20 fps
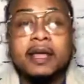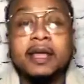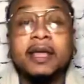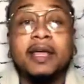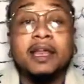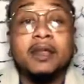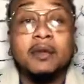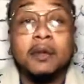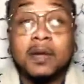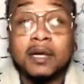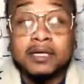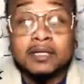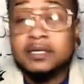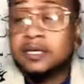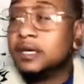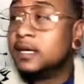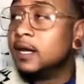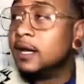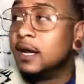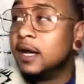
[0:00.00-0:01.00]
Anyways,
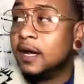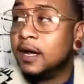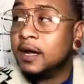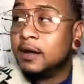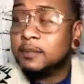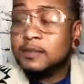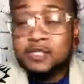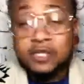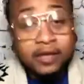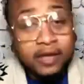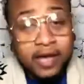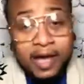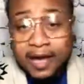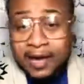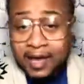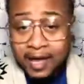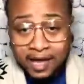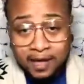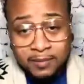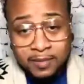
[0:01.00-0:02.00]
so yeah, I
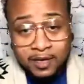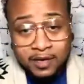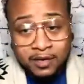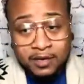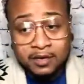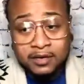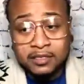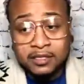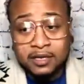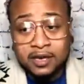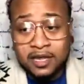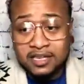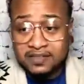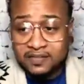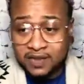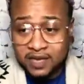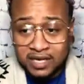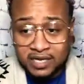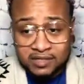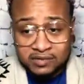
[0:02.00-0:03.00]
came here to Las
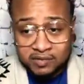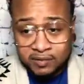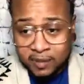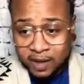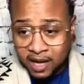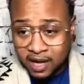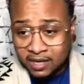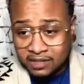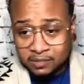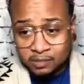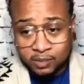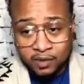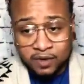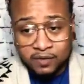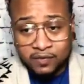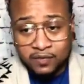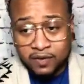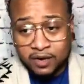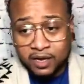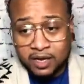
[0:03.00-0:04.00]
Vegas with my
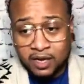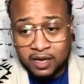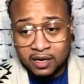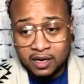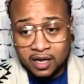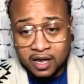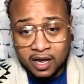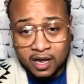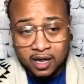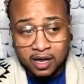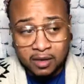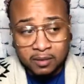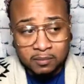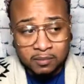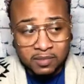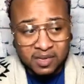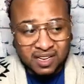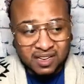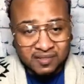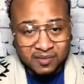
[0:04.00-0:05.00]
ex-boyfriend
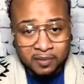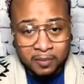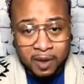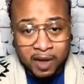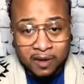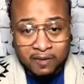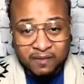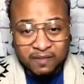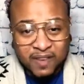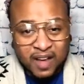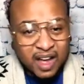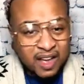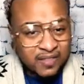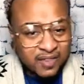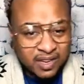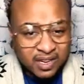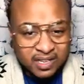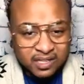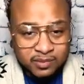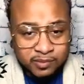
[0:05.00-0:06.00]
of about 5
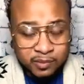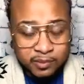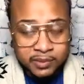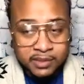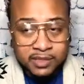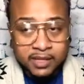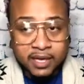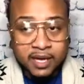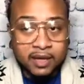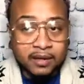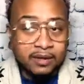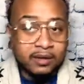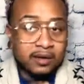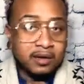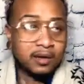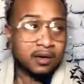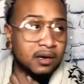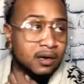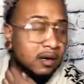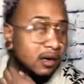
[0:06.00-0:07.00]
years we were
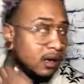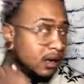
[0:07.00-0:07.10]
together.